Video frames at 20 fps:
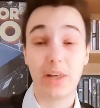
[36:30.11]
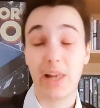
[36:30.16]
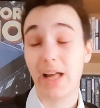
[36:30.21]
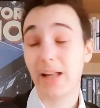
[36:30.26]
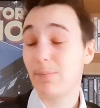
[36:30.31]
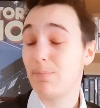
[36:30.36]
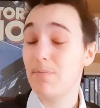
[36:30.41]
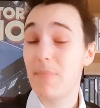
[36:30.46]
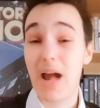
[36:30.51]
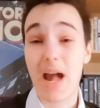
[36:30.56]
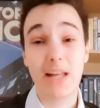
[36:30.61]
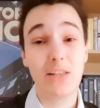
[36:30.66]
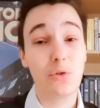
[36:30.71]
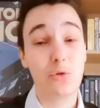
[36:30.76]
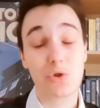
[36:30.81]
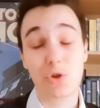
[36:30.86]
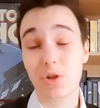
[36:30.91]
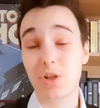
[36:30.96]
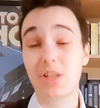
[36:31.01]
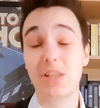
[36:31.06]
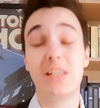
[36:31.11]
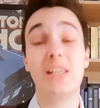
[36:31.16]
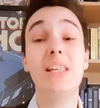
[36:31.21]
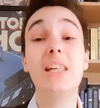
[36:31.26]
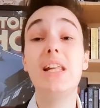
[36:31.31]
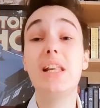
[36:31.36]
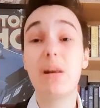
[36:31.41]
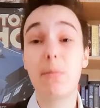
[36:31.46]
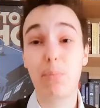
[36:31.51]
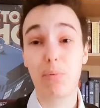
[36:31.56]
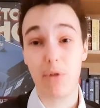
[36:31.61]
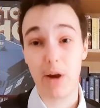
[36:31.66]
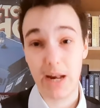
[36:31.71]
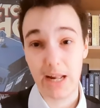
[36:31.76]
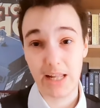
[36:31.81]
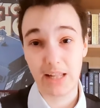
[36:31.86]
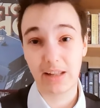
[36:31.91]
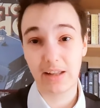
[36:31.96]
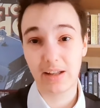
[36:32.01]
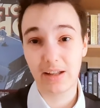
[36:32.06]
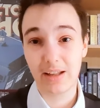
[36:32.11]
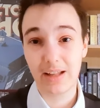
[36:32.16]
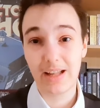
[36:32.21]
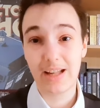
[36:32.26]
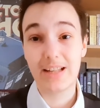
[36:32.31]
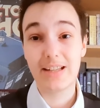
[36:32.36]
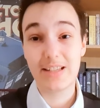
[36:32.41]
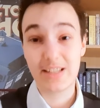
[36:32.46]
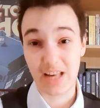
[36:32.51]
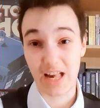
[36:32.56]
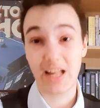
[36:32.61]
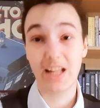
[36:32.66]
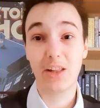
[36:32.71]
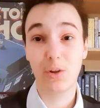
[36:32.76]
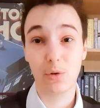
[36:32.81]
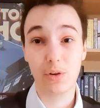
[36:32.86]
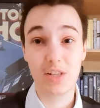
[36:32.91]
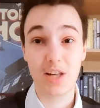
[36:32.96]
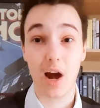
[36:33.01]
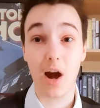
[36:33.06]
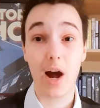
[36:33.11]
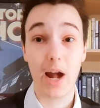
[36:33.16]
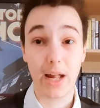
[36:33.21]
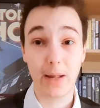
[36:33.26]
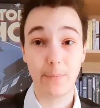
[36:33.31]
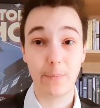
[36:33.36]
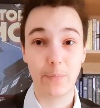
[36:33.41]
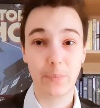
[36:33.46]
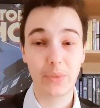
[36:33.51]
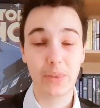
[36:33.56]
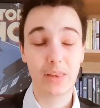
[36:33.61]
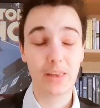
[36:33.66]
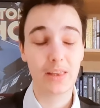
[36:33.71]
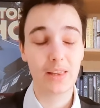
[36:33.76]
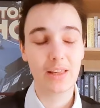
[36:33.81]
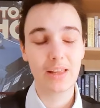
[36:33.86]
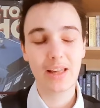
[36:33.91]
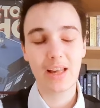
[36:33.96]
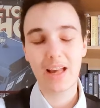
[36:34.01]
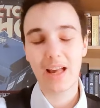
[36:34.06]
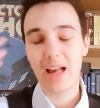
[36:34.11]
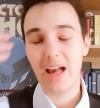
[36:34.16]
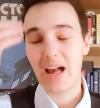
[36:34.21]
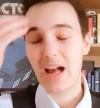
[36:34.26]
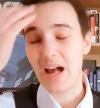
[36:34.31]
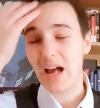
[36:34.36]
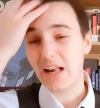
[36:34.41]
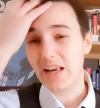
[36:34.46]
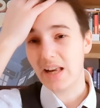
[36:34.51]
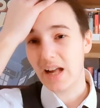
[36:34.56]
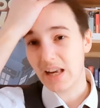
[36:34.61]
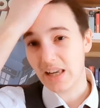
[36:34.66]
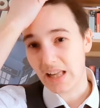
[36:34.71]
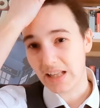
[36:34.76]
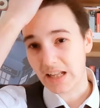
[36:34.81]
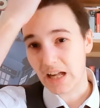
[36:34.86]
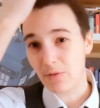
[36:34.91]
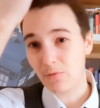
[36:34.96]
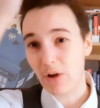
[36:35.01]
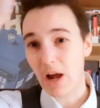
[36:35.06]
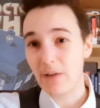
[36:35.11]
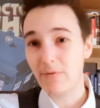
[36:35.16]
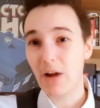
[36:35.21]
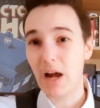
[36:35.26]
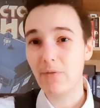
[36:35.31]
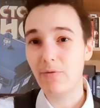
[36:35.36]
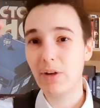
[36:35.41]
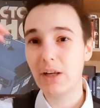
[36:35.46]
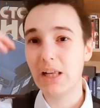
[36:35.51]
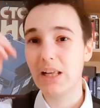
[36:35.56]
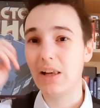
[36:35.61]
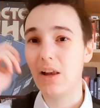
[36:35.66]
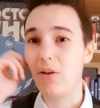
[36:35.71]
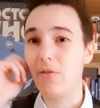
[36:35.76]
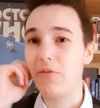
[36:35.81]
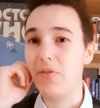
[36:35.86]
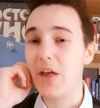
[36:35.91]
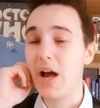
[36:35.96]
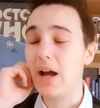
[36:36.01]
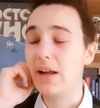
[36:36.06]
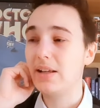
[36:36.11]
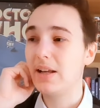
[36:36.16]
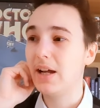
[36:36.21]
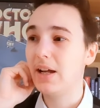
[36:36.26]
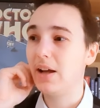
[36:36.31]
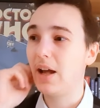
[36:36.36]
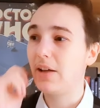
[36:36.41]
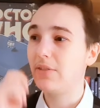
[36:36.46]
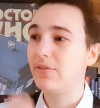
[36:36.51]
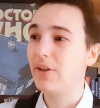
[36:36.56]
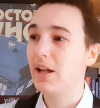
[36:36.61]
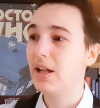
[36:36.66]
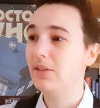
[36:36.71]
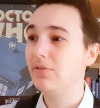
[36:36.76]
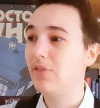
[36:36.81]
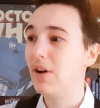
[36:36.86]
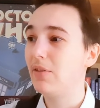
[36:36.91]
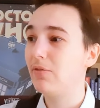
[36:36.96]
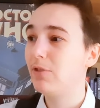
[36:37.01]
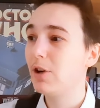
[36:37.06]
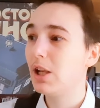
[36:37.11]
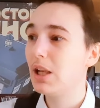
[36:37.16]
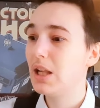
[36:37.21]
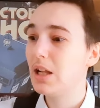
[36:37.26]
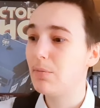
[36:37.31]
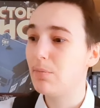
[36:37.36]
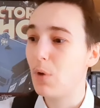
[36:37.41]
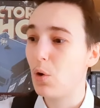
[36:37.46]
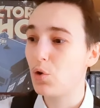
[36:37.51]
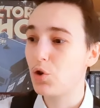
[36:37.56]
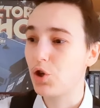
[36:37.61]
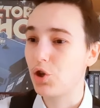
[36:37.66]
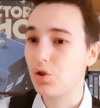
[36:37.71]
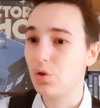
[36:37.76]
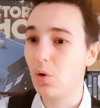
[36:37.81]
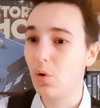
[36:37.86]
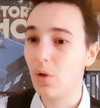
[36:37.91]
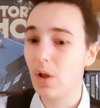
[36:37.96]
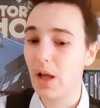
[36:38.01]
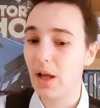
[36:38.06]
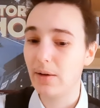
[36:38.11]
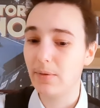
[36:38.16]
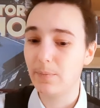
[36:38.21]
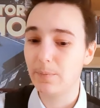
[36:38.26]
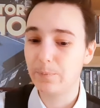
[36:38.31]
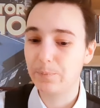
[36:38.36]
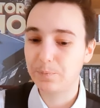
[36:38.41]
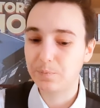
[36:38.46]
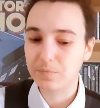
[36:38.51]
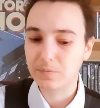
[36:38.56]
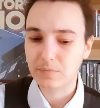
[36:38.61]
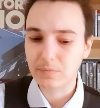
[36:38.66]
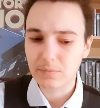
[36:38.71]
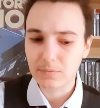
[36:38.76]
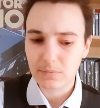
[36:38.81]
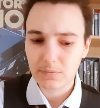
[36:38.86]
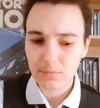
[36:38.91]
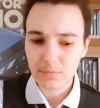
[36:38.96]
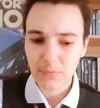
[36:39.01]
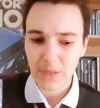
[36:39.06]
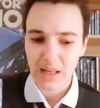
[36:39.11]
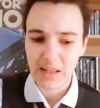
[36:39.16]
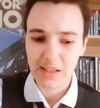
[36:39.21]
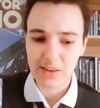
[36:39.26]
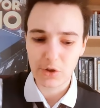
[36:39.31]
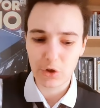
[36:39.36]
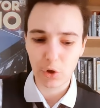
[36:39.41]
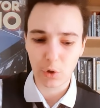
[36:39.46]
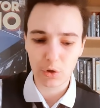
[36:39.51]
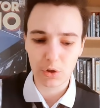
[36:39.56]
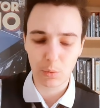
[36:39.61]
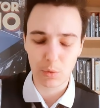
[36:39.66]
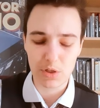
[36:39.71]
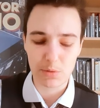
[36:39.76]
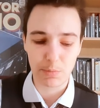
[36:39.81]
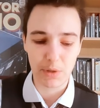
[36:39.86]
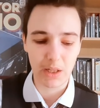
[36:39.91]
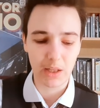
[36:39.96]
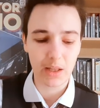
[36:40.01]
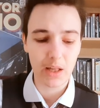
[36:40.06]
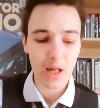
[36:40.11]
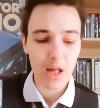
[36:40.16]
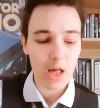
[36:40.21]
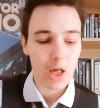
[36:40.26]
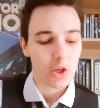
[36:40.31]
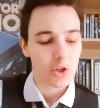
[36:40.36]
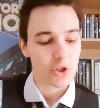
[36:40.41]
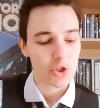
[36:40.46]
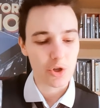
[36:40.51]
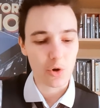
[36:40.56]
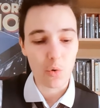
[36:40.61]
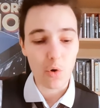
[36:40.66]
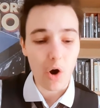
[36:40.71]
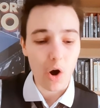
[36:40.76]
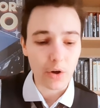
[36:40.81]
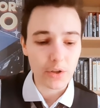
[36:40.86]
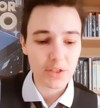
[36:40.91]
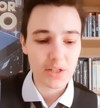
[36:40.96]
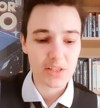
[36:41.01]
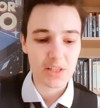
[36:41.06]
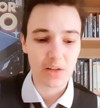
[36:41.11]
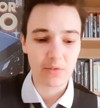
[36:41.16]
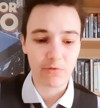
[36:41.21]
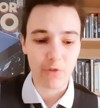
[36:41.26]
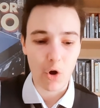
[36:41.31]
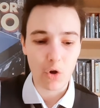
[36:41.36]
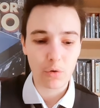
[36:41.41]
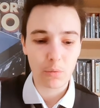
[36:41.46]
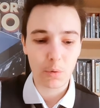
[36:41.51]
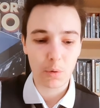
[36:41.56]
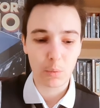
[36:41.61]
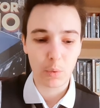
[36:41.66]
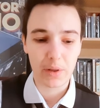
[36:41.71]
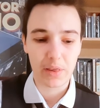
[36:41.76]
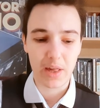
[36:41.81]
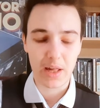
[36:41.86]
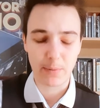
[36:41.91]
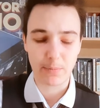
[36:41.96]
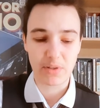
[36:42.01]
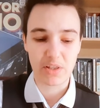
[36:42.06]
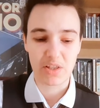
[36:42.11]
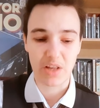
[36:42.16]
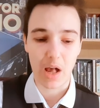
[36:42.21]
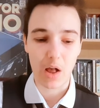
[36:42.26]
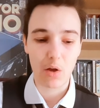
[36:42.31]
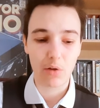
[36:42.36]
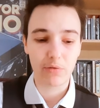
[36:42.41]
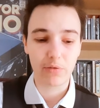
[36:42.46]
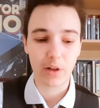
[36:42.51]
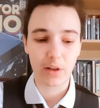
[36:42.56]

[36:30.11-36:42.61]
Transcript: Like, man, you just need a break. Take your time. And uh, like, I, I really love that. I, it felt really emotional. And like, the doctor was being so honest and vulnerable with himself.